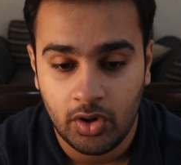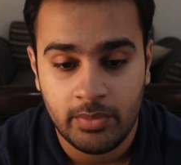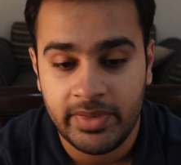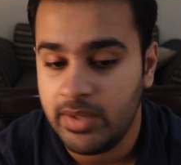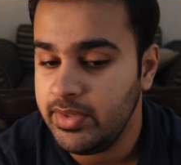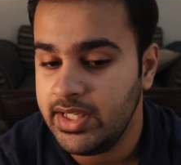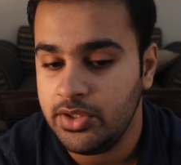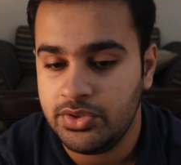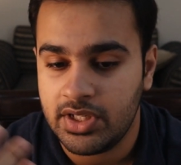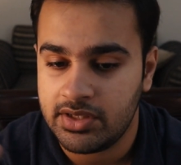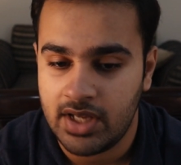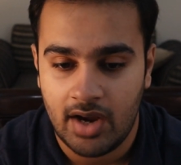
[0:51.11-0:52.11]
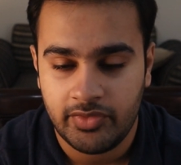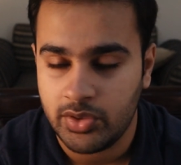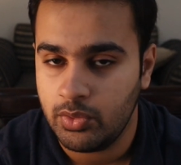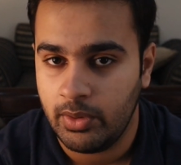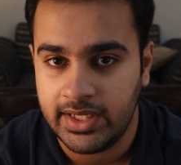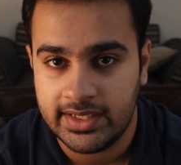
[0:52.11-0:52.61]
or maybe you just have
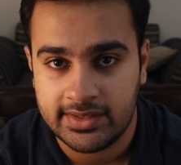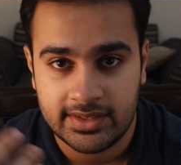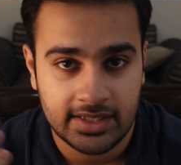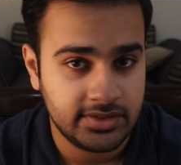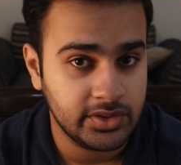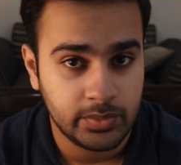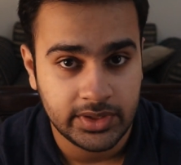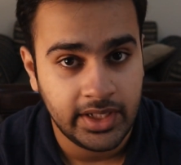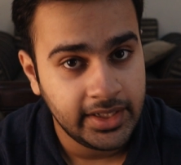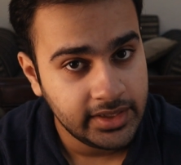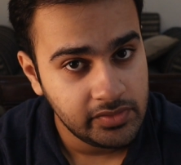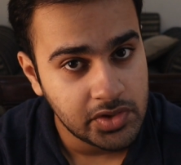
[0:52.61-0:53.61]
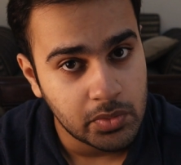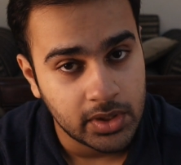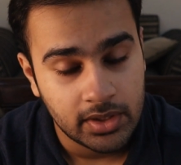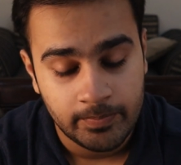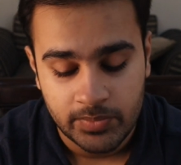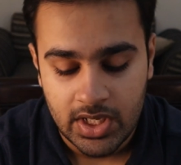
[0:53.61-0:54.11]
to go and discuss it with the interviewer